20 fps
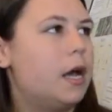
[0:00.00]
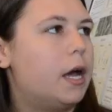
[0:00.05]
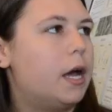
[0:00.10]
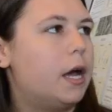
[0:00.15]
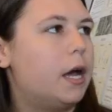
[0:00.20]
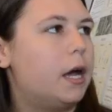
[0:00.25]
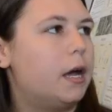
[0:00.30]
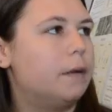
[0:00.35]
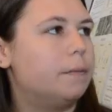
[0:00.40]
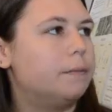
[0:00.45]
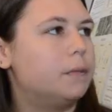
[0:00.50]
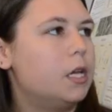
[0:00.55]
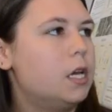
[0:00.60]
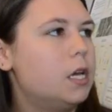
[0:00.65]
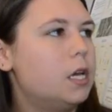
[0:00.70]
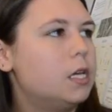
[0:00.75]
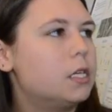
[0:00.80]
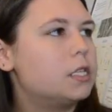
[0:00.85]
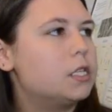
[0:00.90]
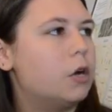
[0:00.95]

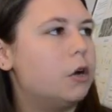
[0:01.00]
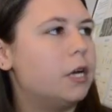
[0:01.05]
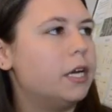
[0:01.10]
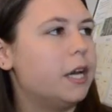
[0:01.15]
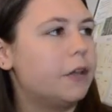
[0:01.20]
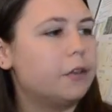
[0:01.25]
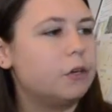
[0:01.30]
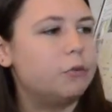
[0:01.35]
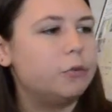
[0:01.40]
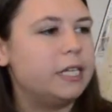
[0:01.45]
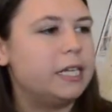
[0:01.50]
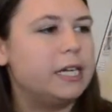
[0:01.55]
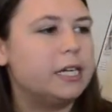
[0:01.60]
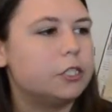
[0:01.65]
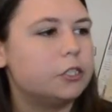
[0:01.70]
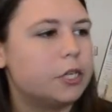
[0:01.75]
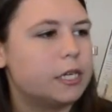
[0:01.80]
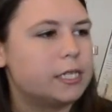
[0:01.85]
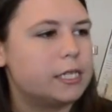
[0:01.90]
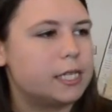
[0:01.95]
Um, so another really
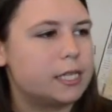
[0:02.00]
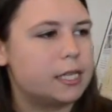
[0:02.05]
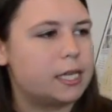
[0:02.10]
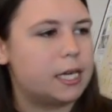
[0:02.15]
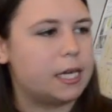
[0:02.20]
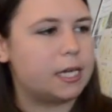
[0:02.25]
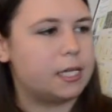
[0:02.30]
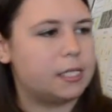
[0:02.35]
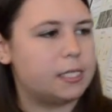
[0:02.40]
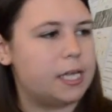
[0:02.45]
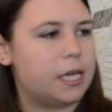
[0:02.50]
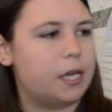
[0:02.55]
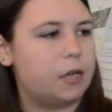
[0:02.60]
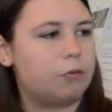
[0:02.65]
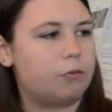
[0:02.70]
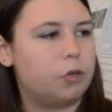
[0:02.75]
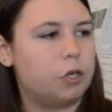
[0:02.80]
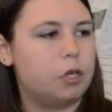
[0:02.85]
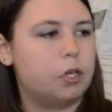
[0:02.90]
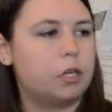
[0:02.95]
interesting thing is
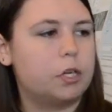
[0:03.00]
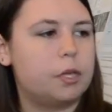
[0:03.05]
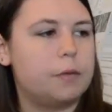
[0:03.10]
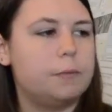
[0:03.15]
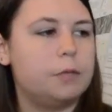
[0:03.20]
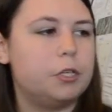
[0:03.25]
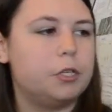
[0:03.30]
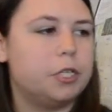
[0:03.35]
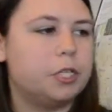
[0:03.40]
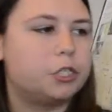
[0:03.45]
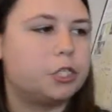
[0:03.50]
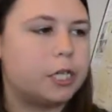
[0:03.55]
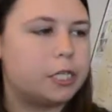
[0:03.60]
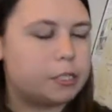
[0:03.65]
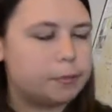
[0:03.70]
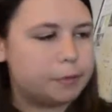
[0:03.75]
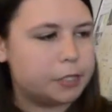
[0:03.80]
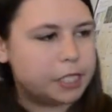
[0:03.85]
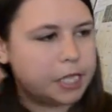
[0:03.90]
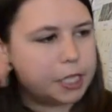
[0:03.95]
that rural community
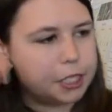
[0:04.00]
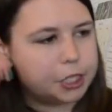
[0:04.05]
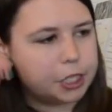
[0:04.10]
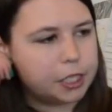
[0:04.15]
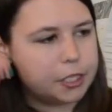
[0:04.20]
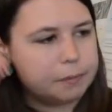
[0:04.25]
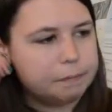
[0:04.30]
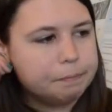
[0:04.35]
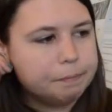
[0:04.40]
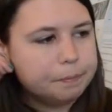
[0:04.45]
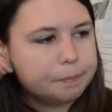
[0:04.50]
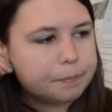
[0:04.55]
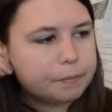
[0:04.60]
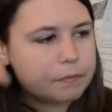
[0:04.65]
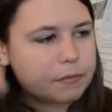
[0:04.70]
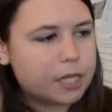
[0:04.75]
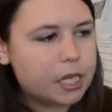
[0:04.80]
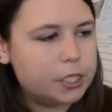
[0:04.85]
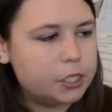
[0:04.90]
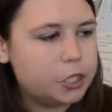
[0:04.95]
transportation.
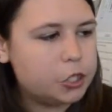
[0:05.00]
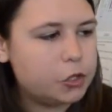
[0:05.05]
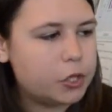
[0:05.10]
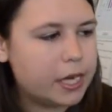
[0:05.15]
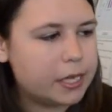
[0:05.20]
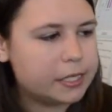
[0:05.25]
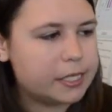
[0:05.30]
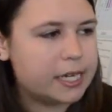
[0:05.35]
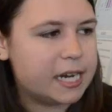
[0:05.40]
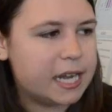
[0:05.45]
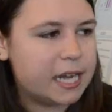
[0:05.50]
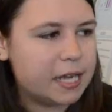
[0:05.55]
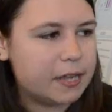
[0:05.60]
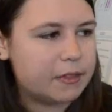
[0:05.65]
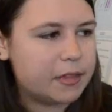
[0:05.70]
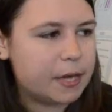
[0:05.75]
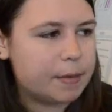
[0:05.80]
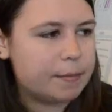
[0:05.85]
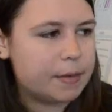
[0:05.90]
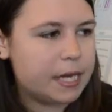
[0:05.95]
In
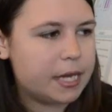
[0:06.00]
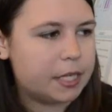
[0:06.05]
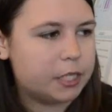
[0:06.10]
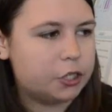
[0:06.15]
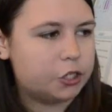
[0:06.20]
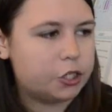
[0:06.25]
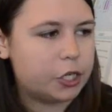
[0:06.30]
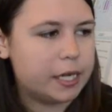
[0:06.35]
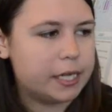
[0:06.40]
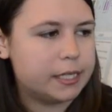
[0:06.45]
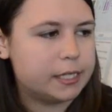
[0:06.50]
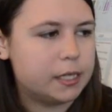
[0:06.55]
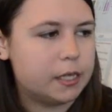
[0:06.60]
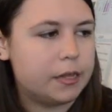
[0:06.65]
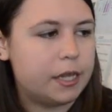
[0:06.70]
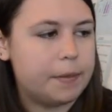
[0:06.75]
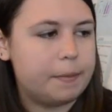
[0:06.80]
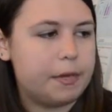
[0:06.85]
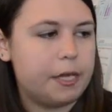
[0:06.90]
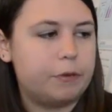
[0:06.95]
2008, they made
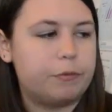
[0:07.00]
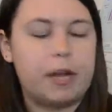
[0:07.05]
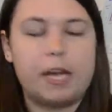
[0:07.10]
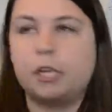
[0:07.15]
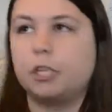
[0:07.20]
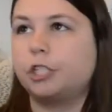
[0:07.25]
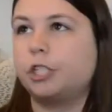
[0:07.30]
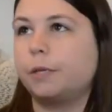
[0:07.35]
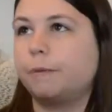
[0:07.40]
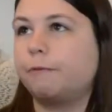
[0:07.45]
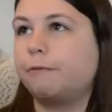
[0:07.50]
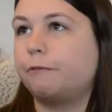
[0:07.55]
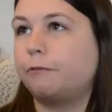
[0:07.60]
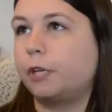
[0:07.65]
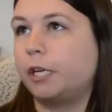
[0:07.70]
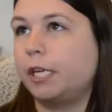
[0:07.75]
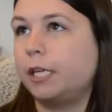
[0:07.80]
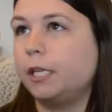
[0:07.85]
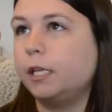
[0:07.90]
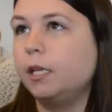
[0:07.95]
trans- they made ridership
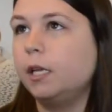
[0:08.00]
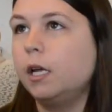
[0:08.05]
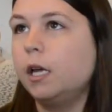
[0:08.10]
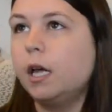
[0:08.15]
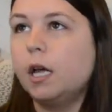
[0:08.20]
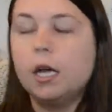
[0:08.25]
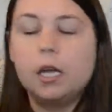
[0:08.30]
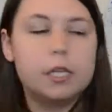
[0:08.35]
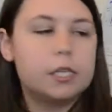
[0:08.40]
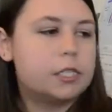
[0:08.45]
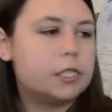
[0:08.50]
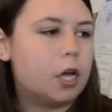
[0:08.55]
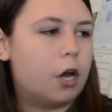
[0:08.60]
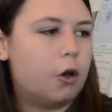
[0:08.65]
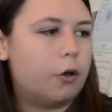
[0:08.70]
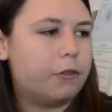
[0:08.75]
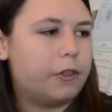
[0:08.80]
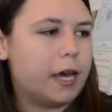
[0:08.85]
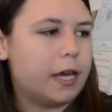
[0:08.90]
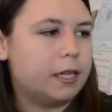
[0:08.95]
free,
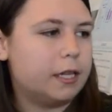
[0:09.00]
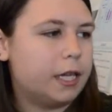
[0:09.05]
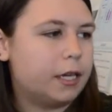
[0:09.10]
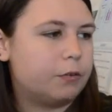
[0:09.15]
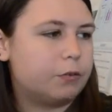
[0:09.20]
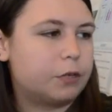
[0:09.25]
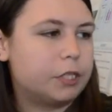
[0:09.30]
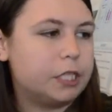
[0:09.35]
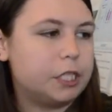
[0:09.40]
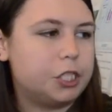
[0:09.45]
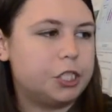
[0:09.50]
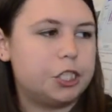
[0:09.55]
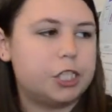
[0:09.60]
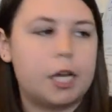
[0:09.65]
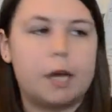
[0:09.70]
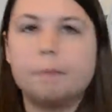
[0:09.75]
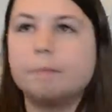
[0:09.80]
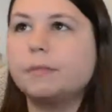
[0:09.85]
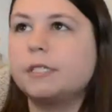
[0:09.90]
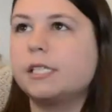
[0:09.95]
so that like really
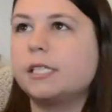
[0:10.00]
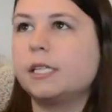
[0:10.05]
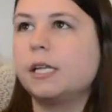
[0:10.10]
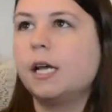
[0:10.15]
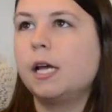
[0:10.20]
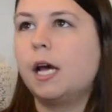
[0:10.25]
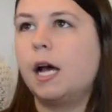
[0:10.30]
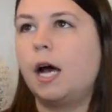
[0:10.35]
jumped.